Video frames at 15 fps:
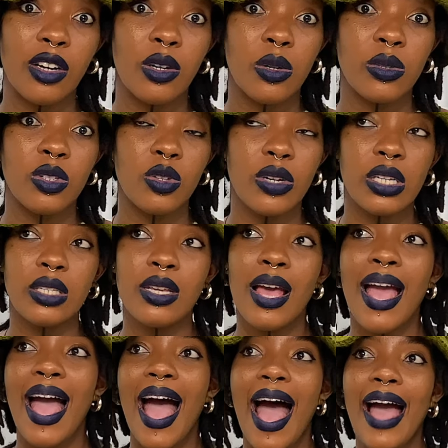around to it.
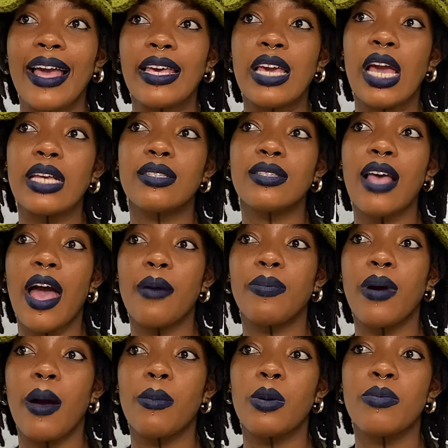I guess I
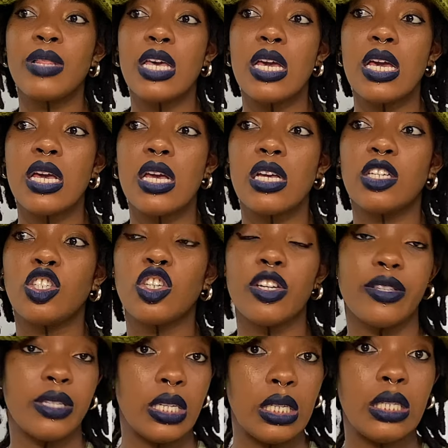probably
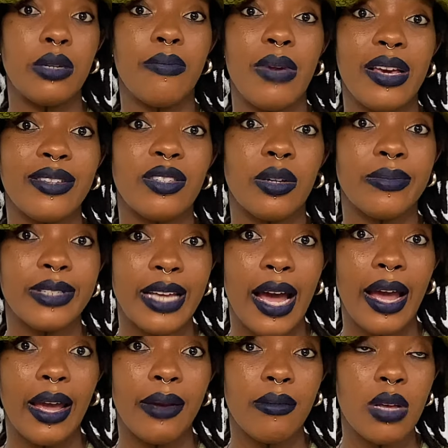just need to make some
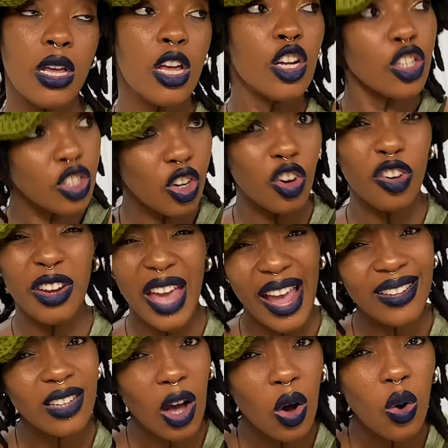time to
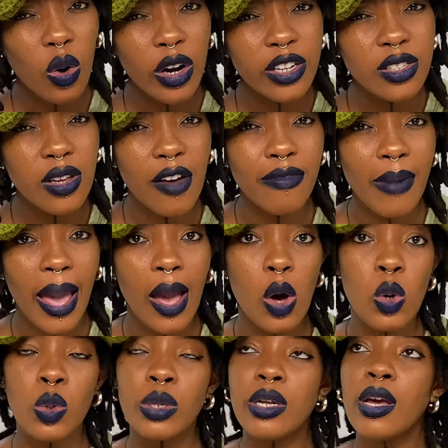create a course of my
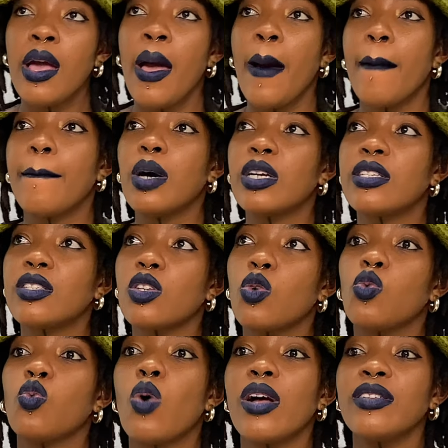own. But
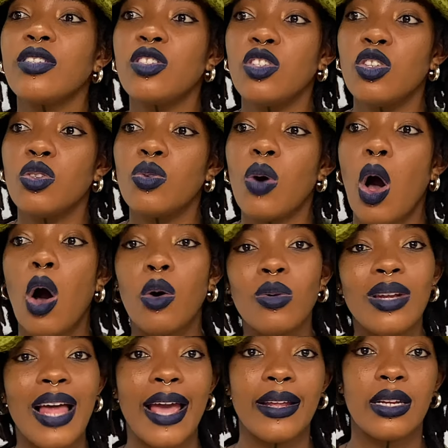once you
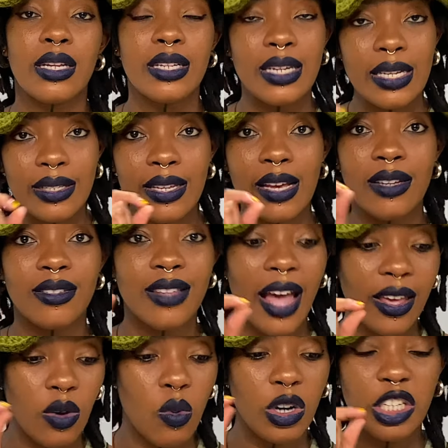outline the details that
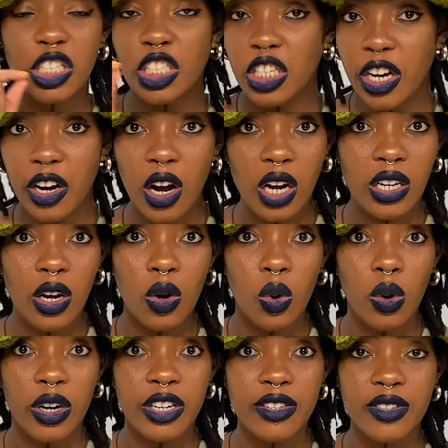you want to share on a
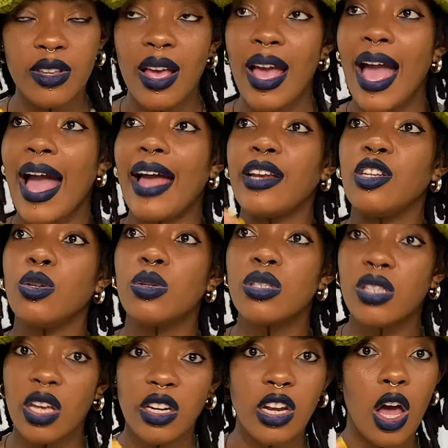course and you
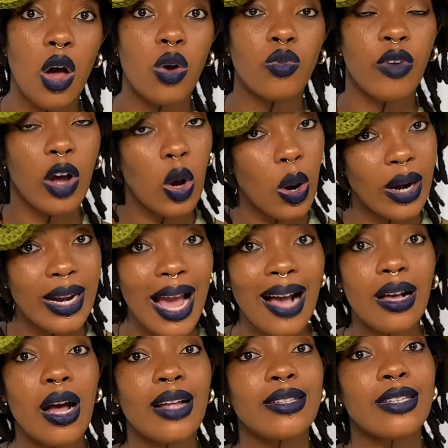sit down, record that
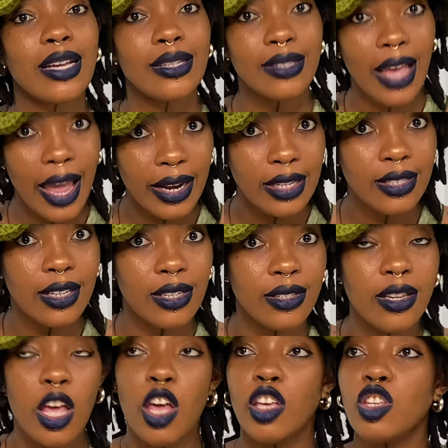content, edit it,
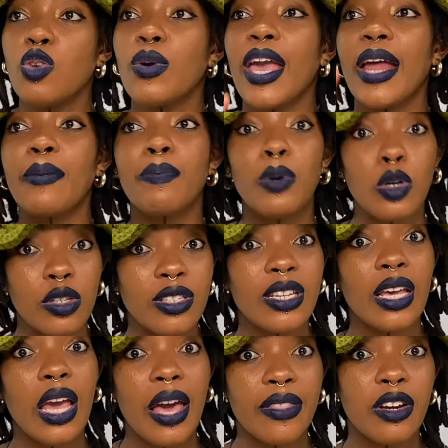you can put
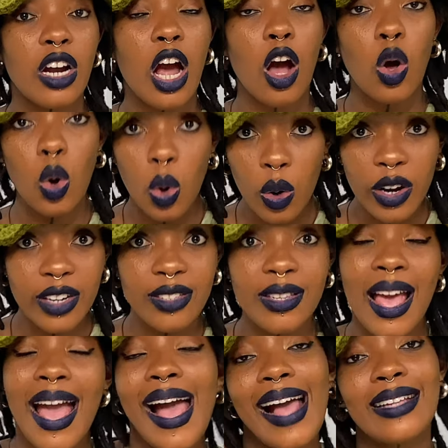together a course
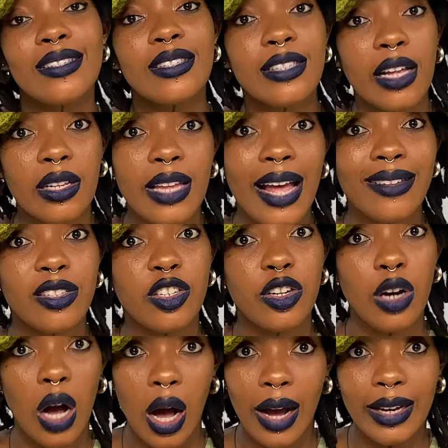and sell that to
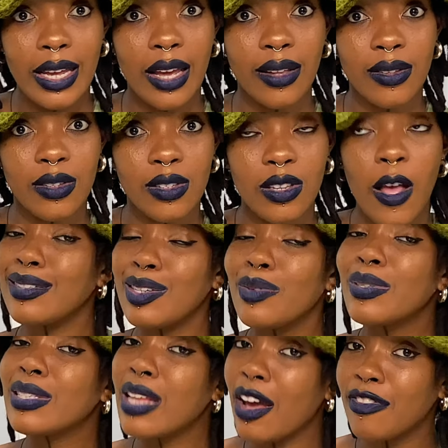your audience. You
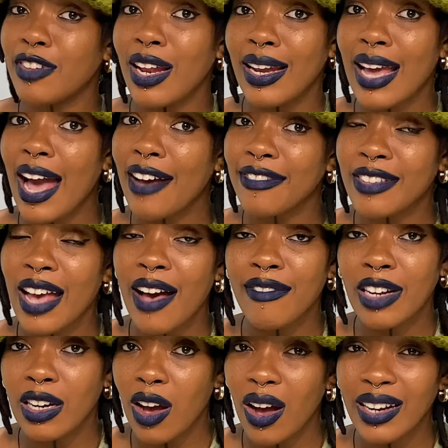will definitely have to have
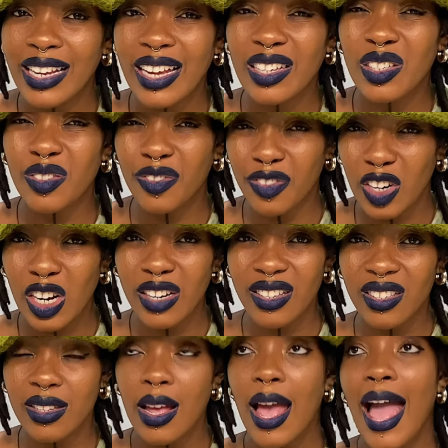an audience
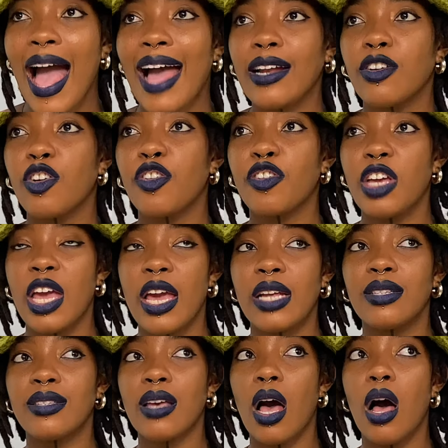first and
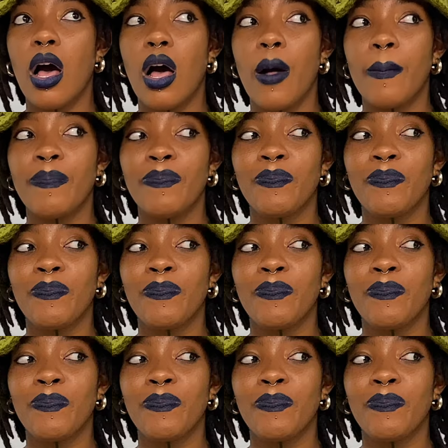create a